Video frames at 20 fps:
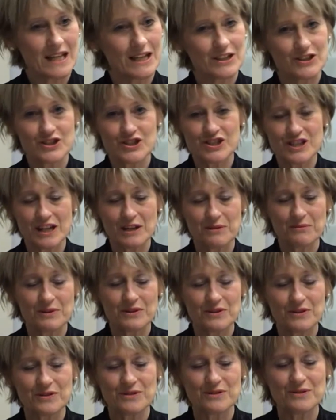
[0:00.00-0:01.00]
like to share
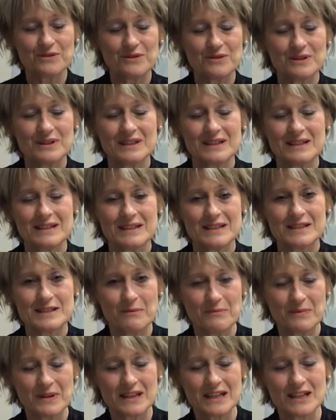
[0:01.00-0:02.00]
with you
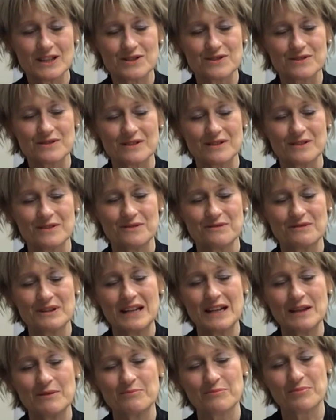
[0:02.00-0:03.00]
something that's
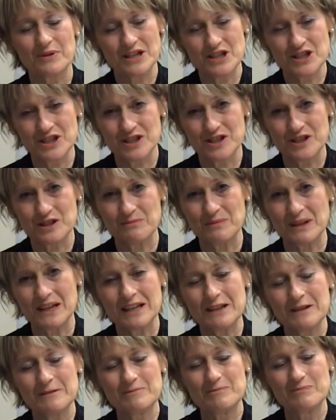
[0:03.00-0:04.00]
really precious to me.